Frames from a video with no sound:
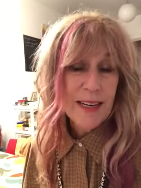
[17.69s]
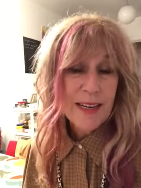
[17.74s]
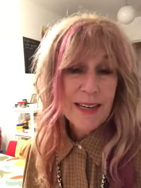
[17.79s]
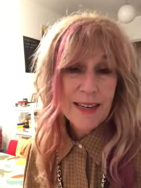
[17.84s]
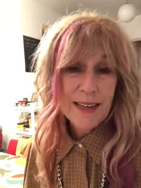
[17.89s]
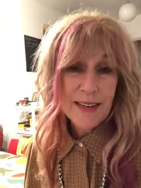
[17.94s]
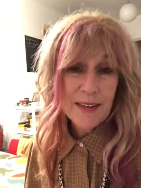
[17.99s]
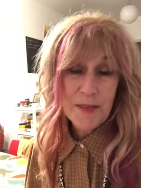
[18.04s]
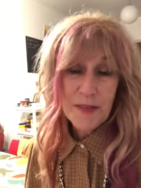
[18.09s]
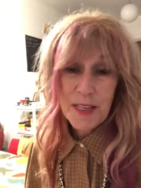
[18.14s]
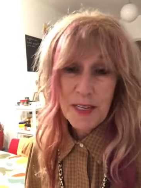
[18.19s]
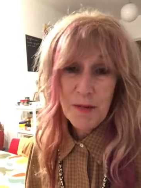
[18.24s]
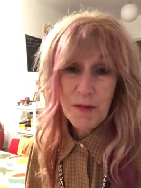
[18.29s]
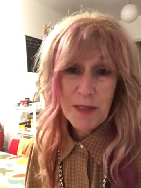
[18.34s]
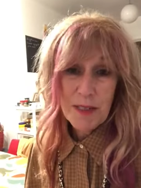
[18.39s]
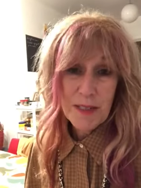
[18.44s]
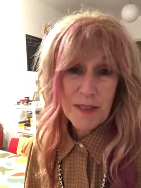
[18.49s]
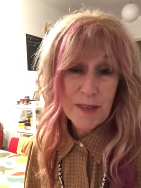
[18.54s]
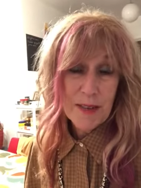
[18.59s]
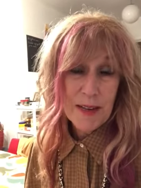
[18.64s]
Uh, they
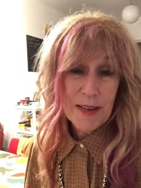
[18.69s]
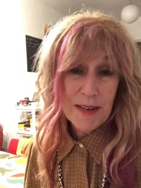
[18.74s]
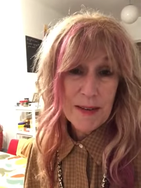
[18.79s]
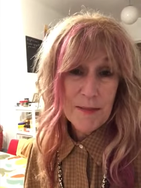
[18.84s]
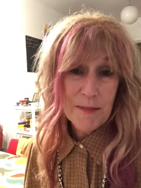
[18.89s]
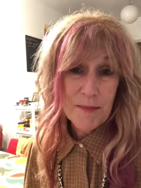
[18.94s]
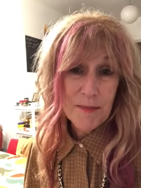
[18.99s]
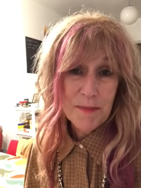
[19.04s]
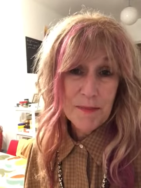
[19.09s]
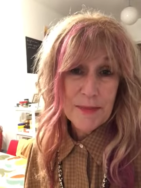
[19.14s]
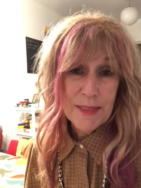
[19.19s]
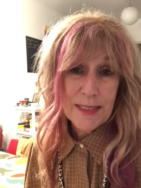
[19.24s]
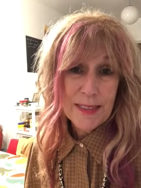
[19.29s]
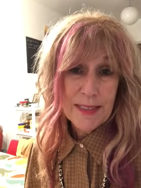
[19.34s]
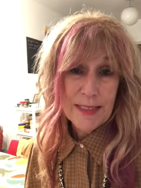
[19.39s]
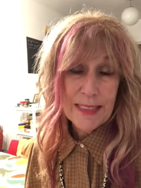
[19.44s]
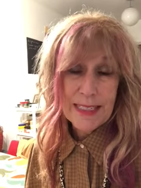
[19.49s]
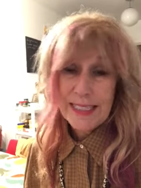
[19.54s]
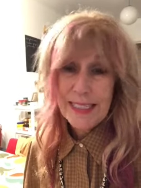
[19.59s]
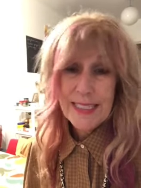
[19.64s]
were um,
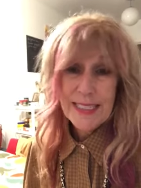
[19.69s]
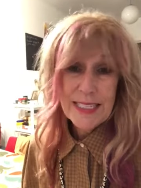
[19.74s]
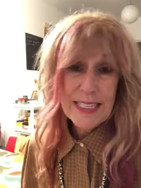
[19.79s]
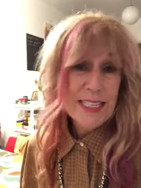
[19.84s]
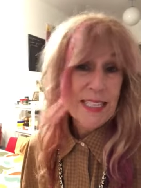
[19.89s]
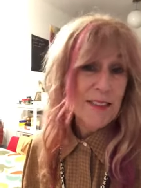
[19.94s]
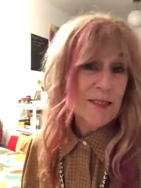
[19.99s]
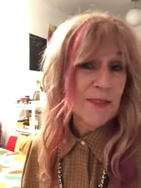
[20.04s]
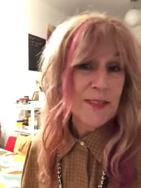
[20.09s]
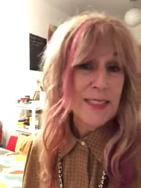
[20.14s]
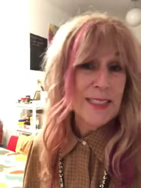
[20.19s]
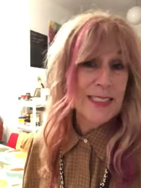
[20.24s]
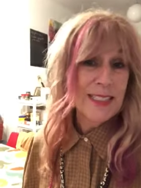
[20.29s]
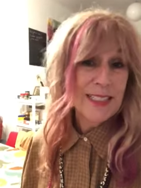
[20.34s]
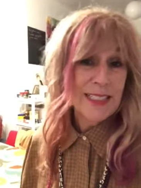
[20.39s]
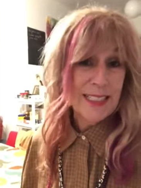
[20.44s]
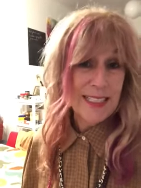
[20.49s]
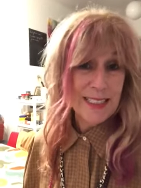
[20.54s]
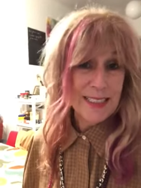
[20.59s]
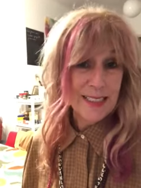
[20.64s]
conceived
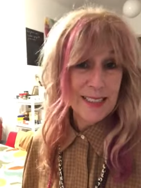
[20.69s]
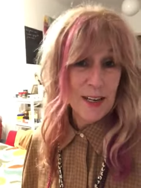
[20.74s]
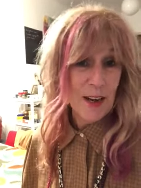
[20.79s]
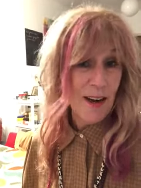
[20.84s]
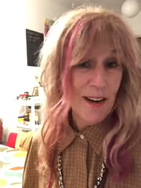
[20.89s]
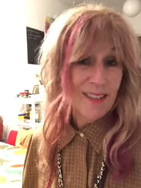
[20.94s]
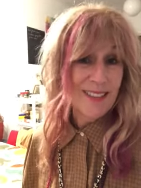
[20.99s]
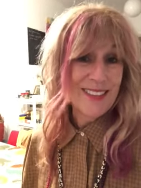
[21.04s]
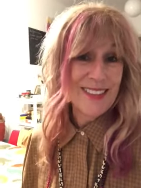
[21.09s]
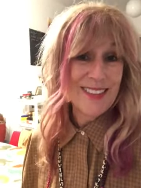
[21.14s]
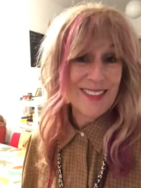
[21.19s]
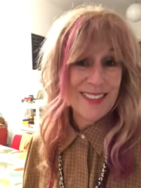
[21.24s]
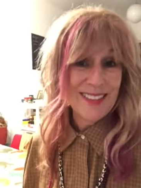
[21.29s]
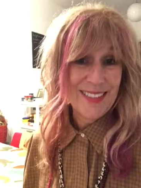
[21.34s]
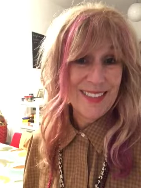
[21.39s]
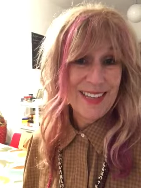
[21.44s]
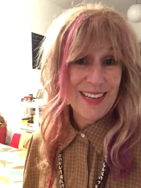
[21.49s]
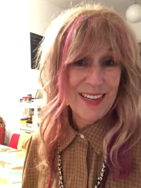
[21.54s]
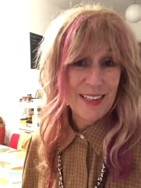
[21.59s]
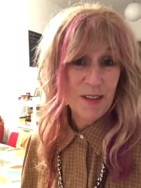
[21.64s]
in Scotland
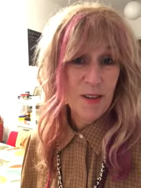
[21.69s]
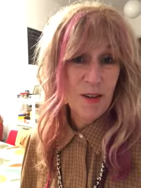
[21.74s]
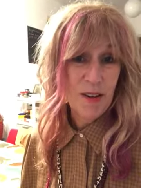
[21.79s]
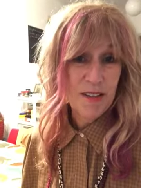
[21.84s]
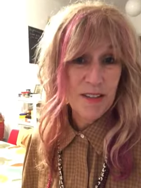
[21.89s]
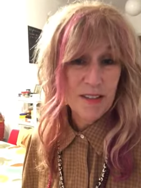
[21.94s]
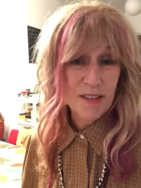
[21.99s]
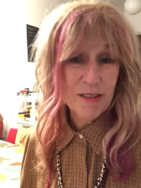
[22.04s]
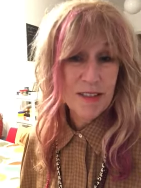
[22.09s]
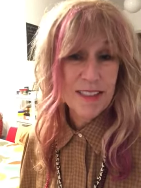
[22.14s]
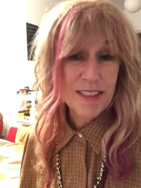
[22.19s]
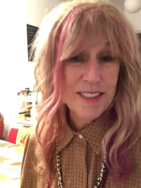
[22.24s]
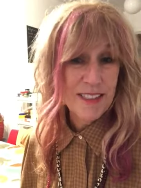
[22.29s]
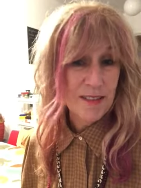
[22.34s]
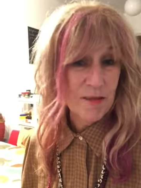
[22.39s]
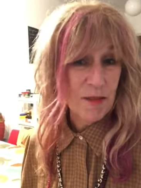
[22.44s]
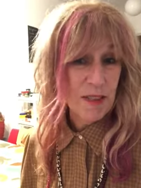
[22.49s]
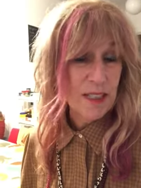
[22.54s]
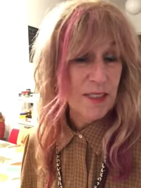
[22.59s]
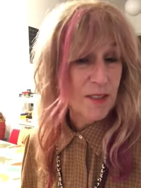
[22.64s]
at
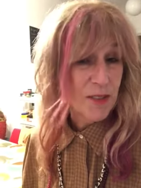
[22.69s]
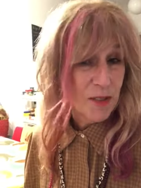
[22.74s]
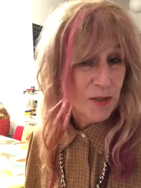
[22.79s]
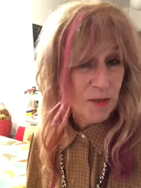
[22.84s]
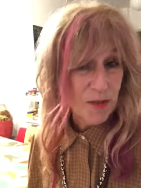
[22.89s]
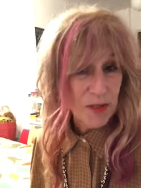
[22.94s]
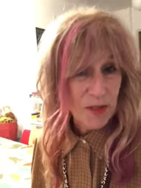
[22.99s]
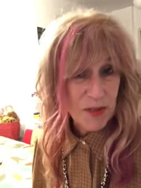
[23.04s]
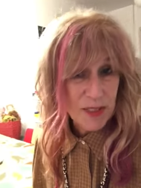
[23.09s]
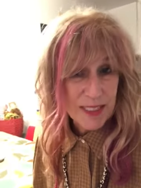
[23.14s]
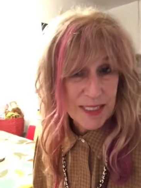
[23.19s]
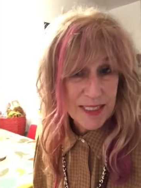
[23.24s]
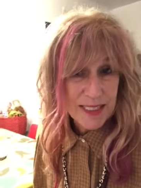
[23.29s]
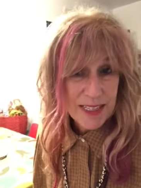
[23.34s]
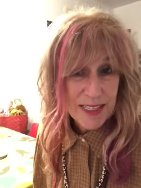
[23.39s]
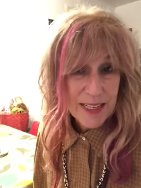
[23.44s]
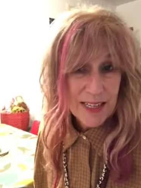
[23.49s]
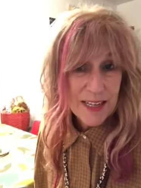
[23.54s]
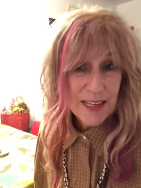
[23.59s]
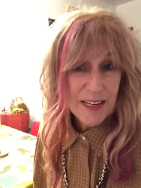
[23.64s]
Hawthornden Writers Retreat
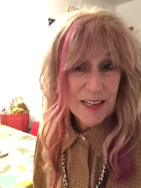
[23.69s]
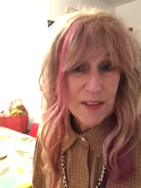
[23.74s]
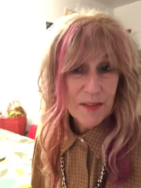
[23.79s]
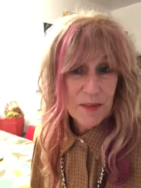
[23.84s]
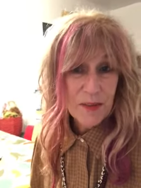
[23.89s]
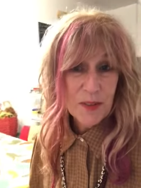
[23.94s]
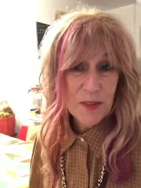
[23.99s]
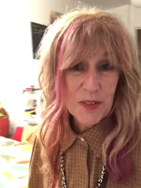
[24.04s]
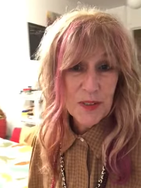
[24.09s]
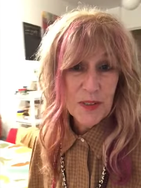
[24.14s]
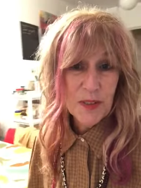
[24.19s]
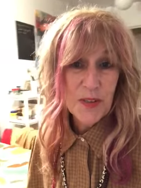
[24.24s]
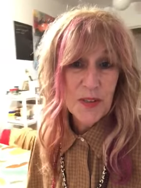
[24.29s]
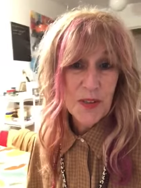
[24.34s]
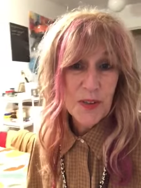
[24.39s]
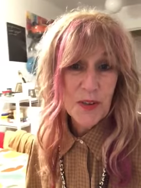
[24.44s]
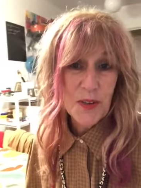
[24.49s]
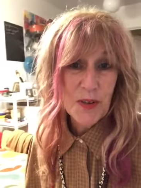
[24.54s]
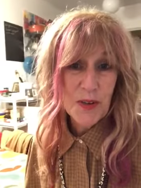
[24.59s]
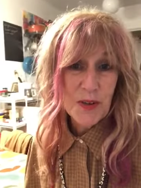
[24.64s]
a few years
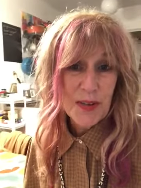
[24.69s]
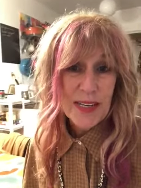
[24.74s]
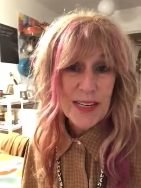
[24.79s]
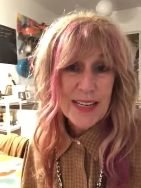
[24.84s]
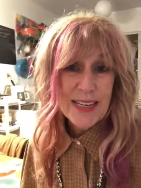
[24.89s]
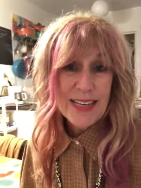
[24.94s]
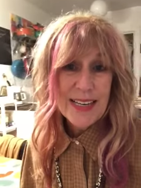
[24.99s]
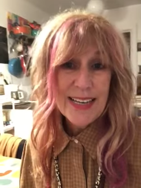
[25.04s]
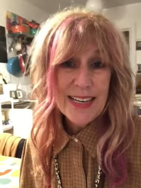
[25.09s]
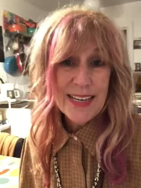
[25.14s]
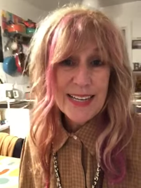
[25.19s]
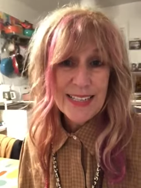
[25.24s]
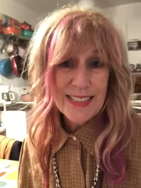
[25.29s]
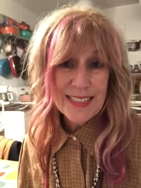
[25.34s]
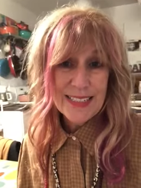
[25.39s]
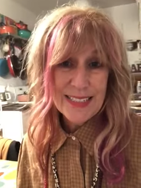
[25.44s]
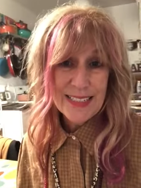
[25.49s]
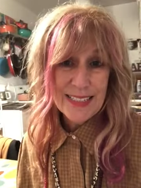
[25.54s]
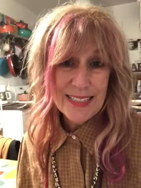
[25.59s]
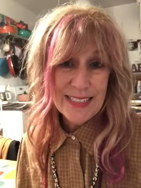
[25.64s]
ago,
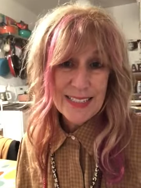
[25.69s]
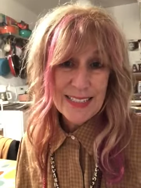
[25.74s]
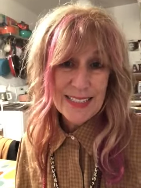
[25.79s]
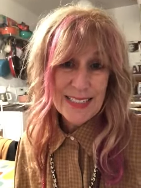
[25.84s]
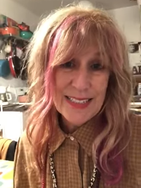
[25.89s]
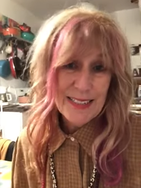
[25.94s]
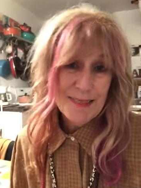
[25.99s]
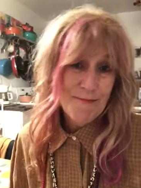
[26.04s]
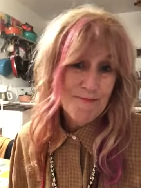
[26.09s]
and uh,